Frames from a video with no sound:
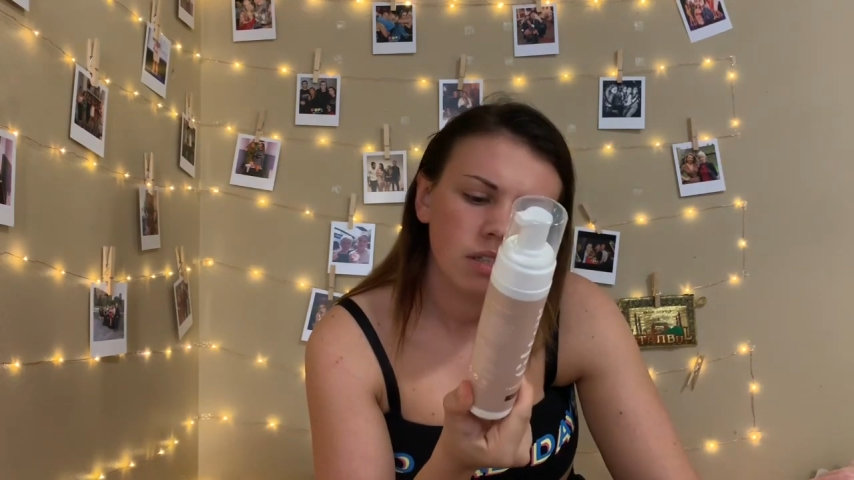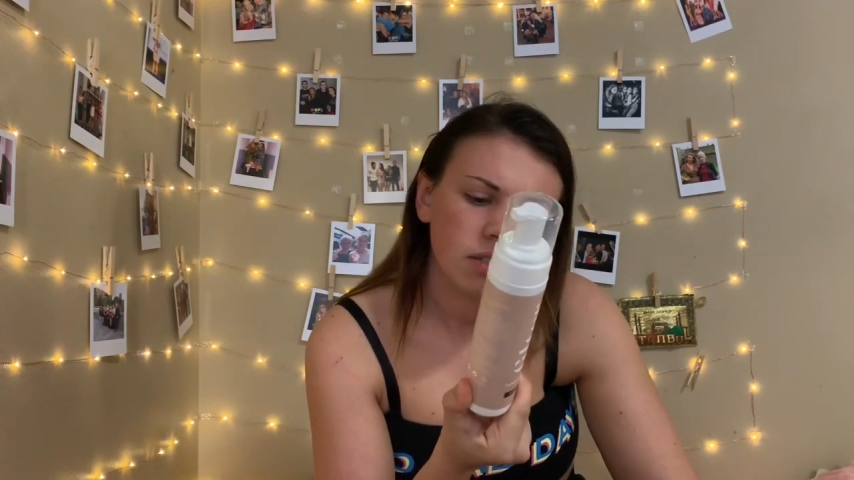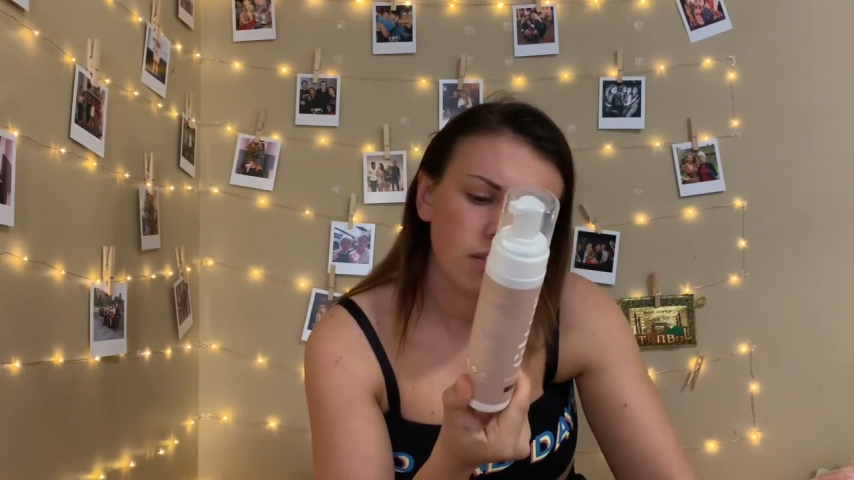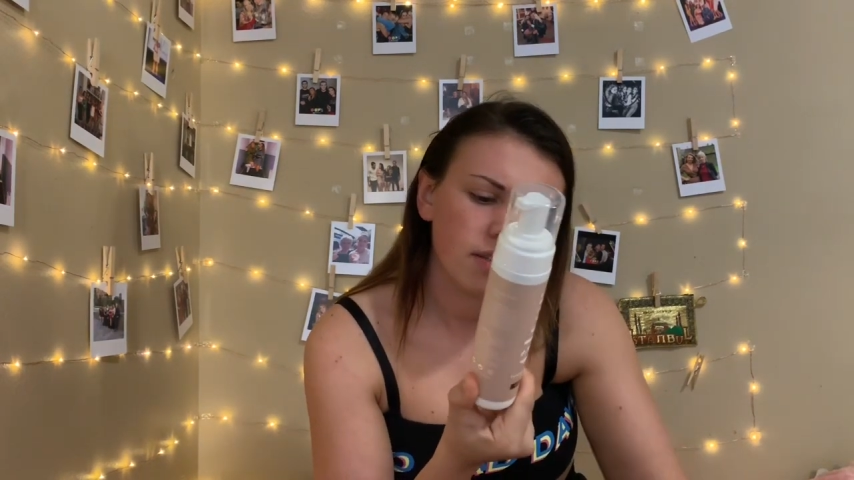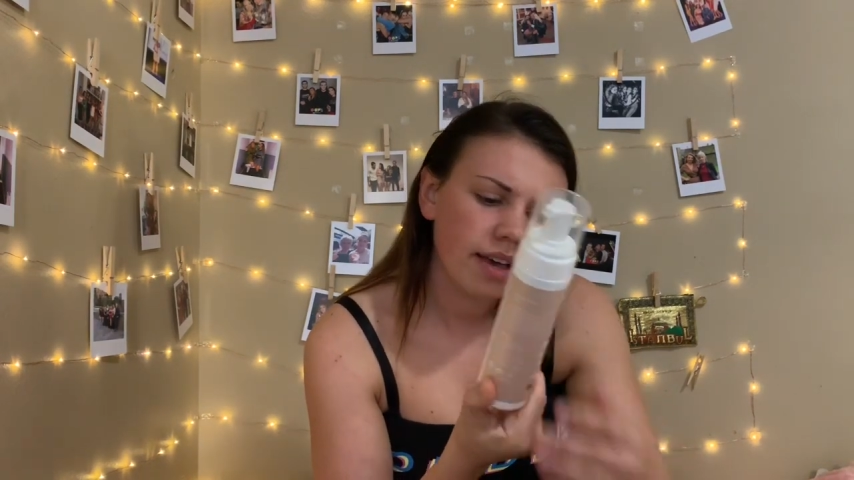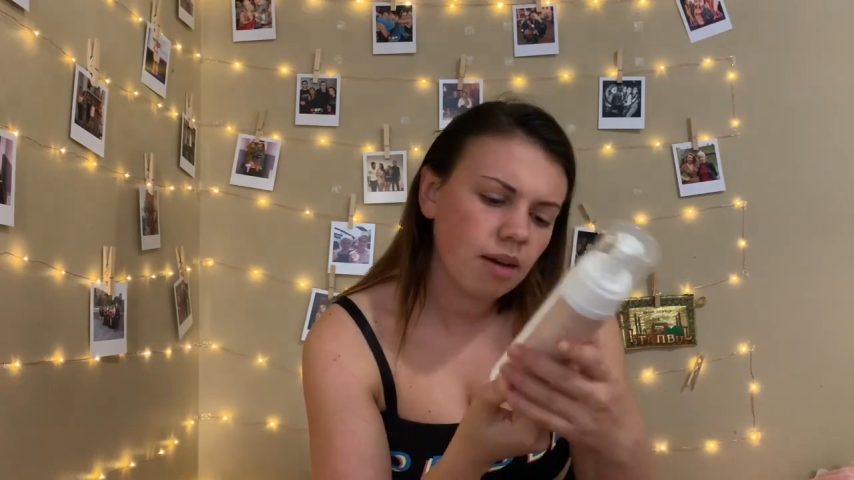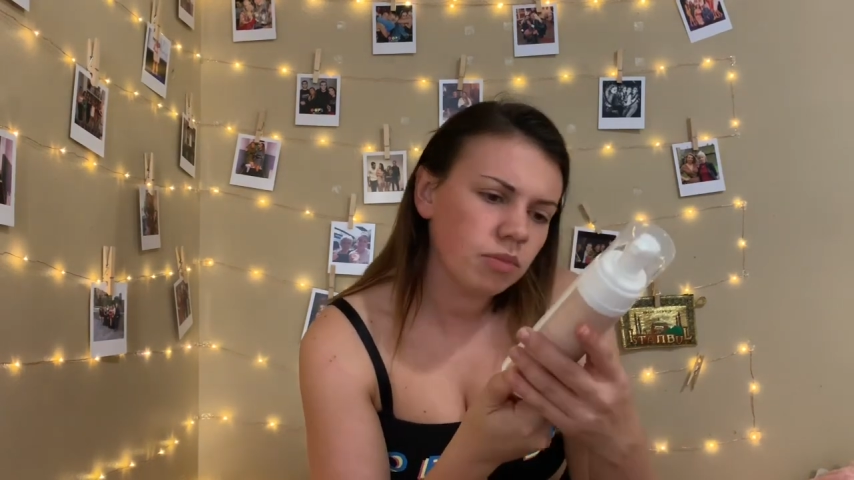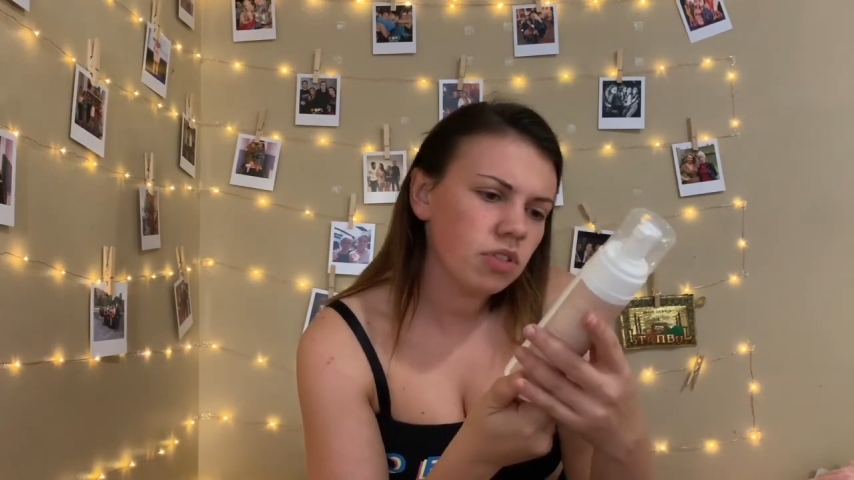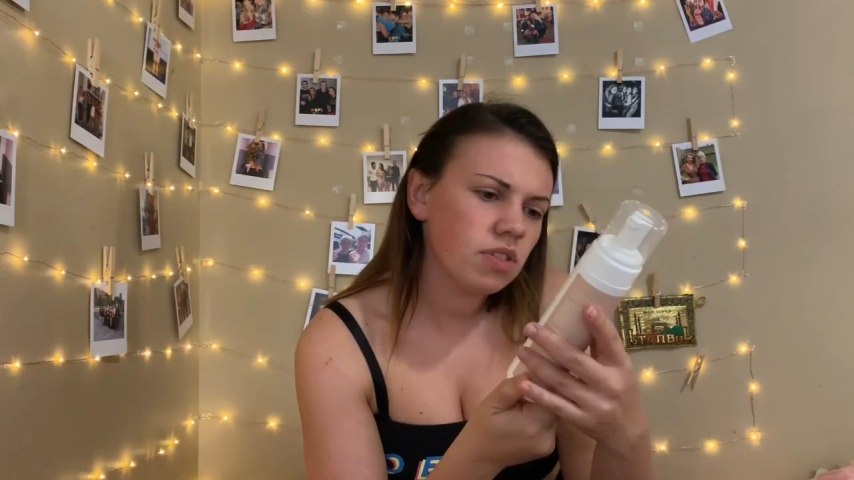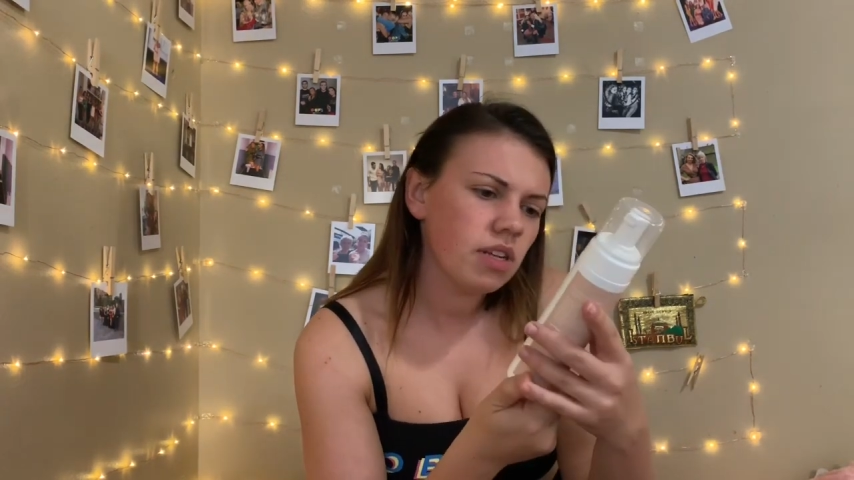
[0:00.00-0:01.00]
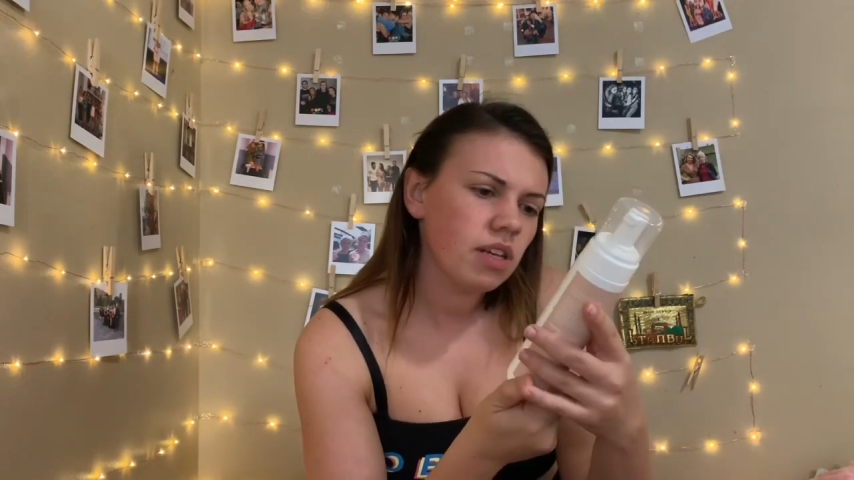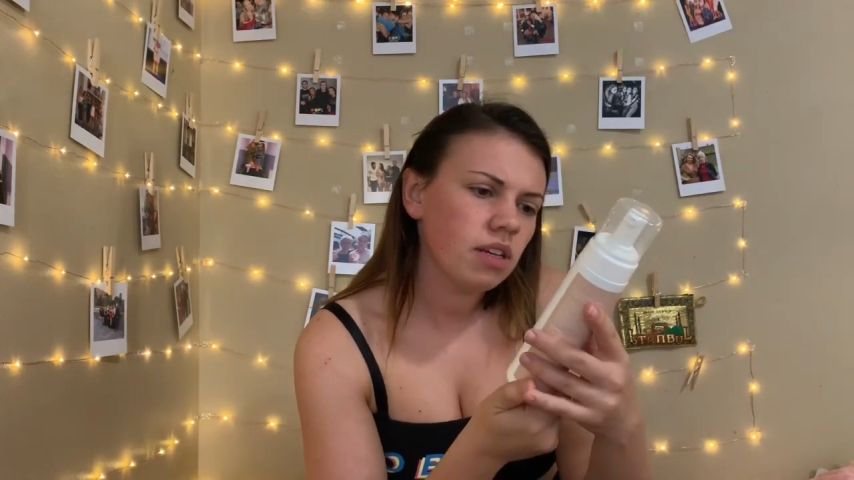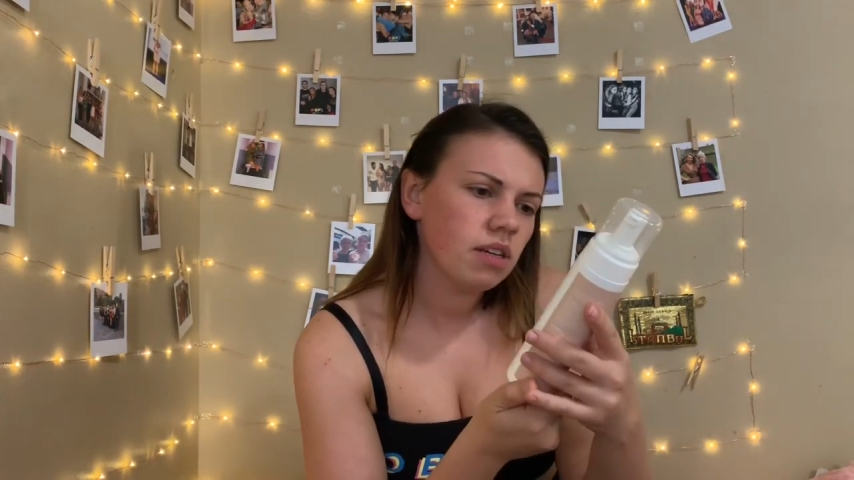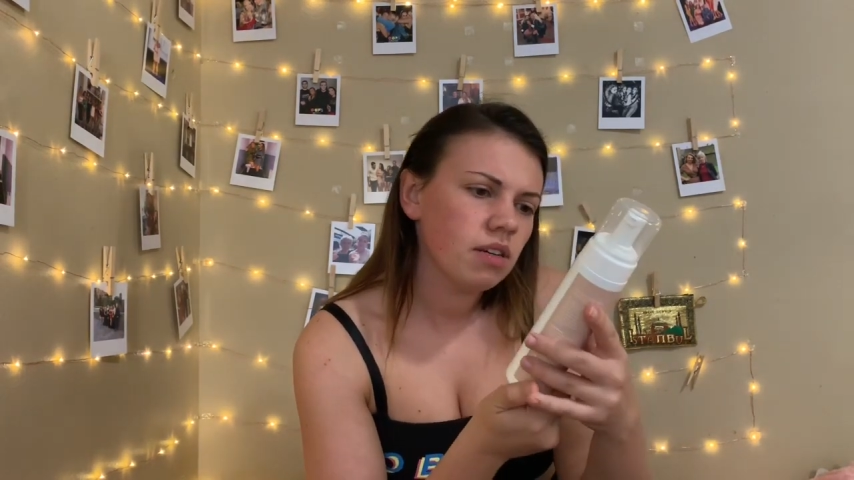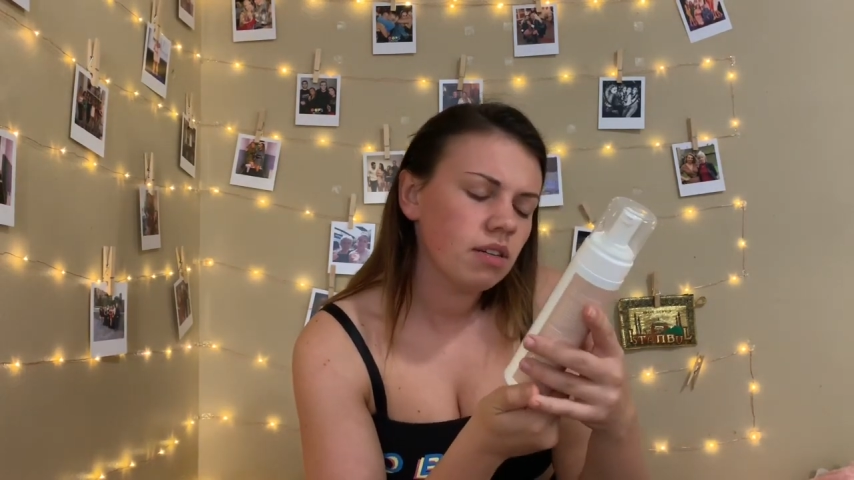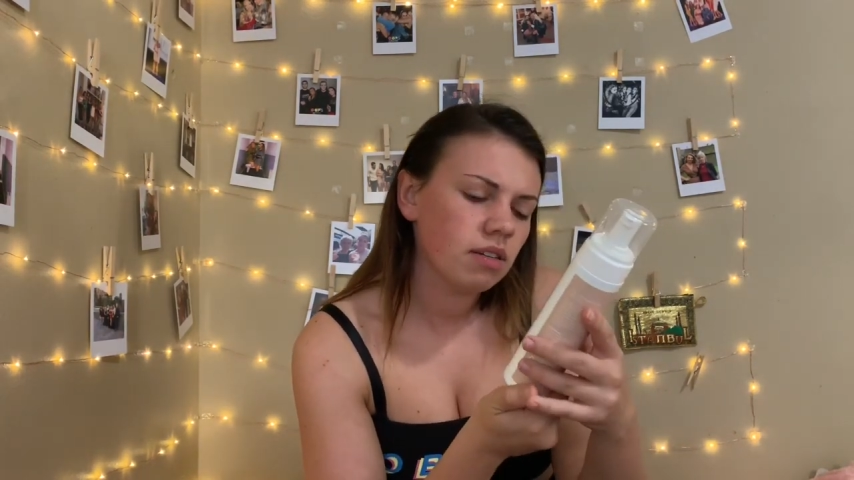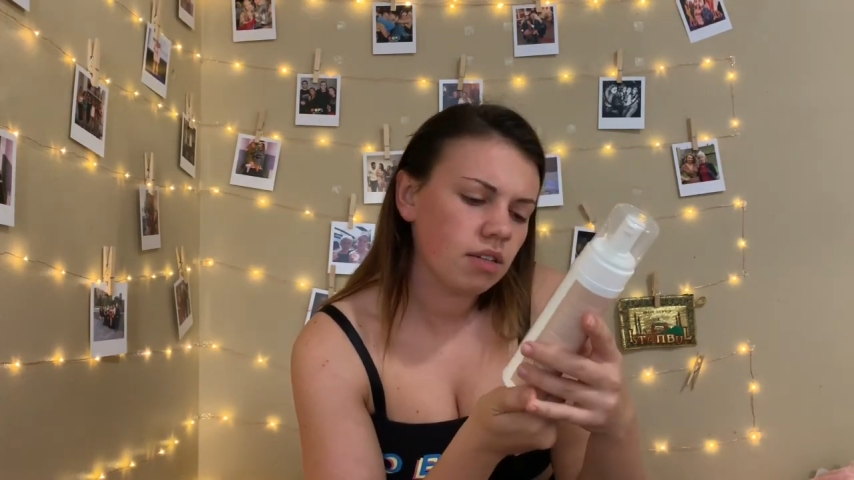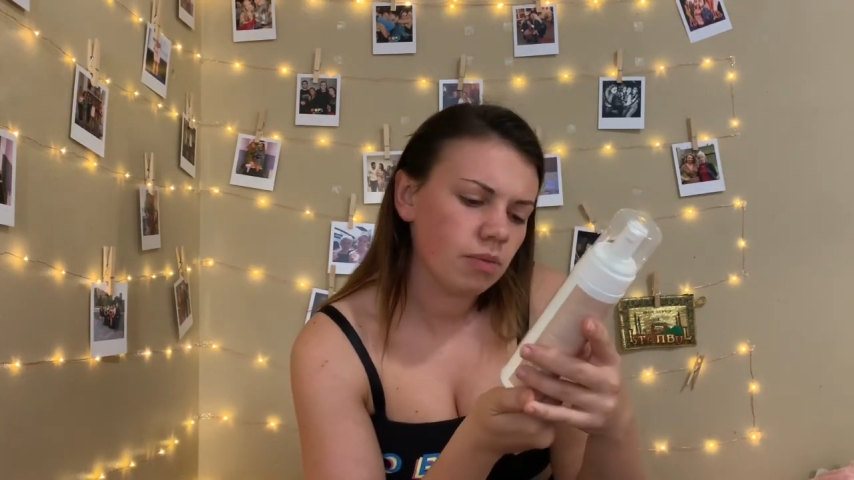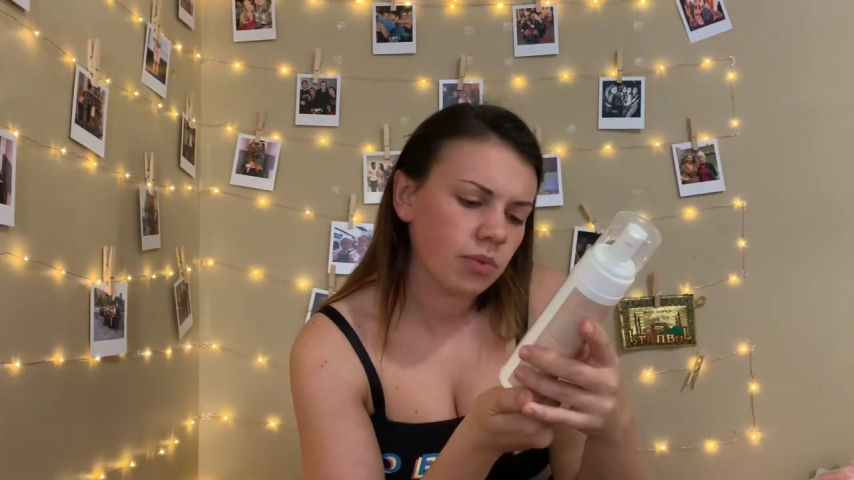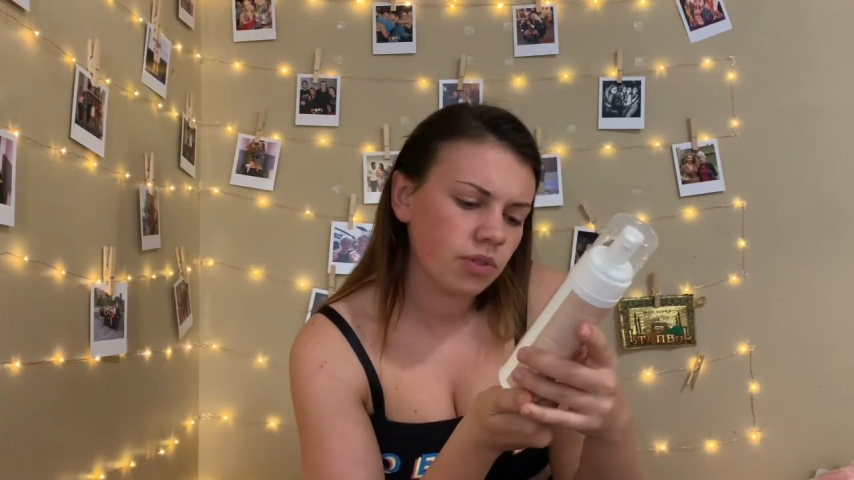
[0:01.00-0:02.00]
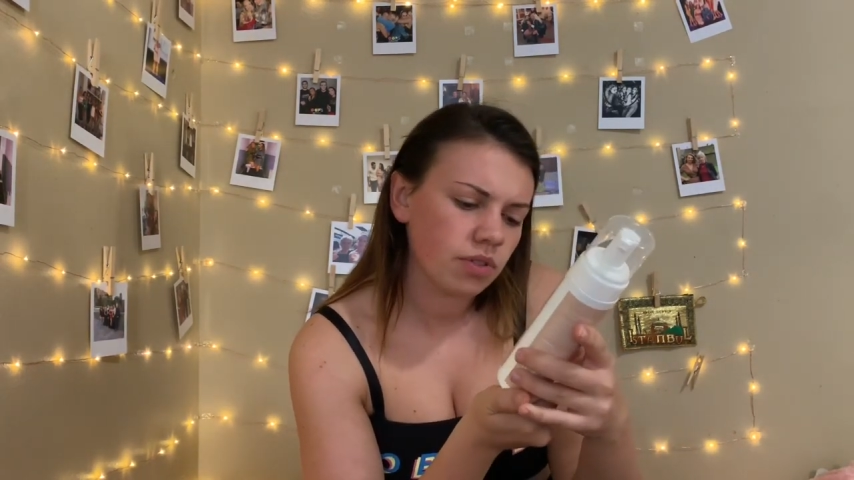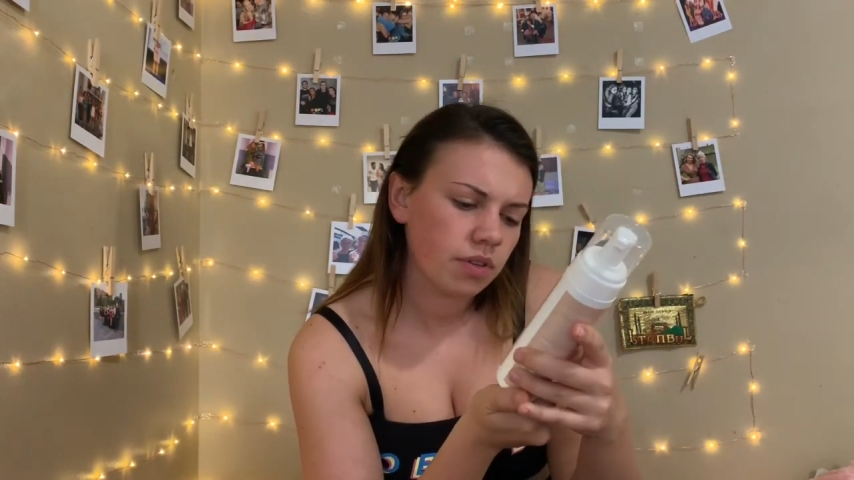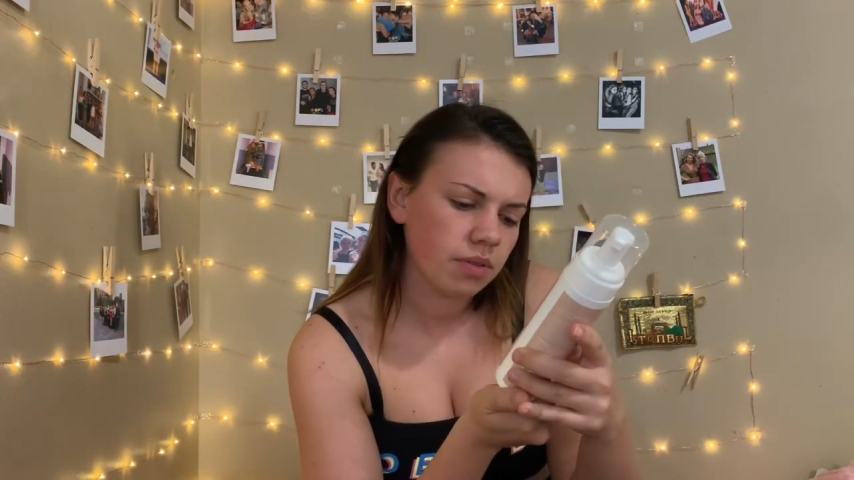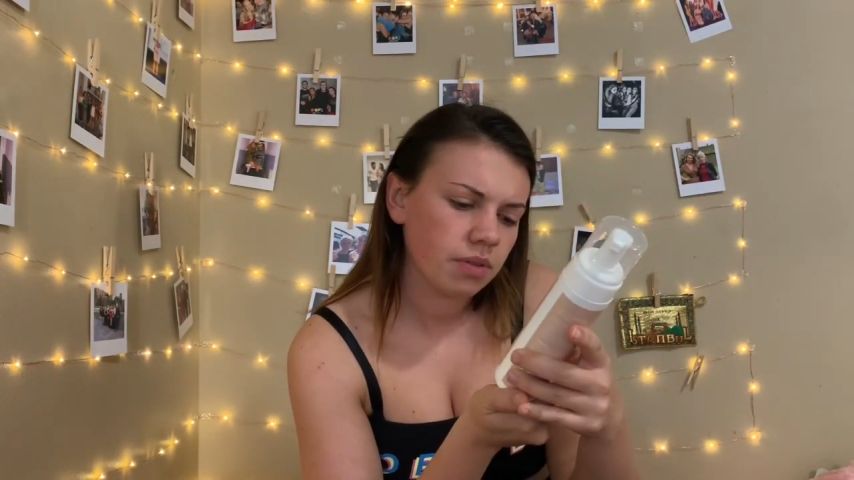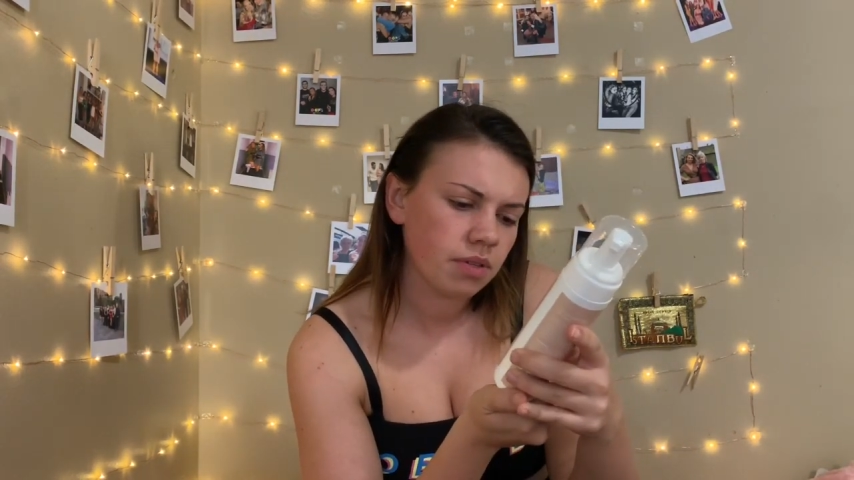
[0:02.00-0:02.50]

does it say how much is in here? It must do.